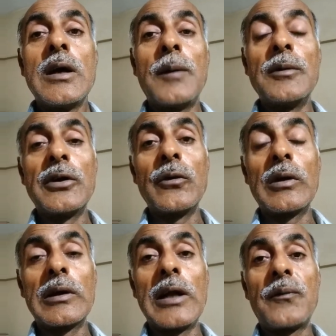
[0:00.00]
I mean
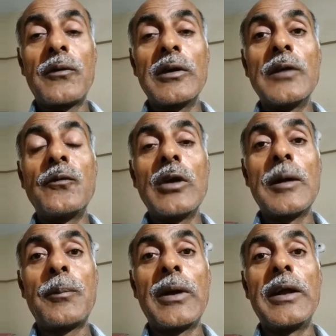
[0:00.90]
during laughter, if you
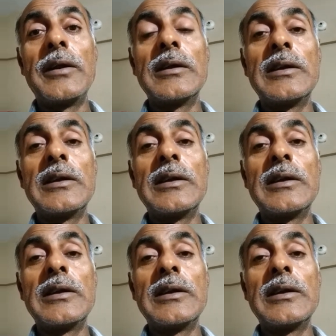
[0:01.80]
have pain,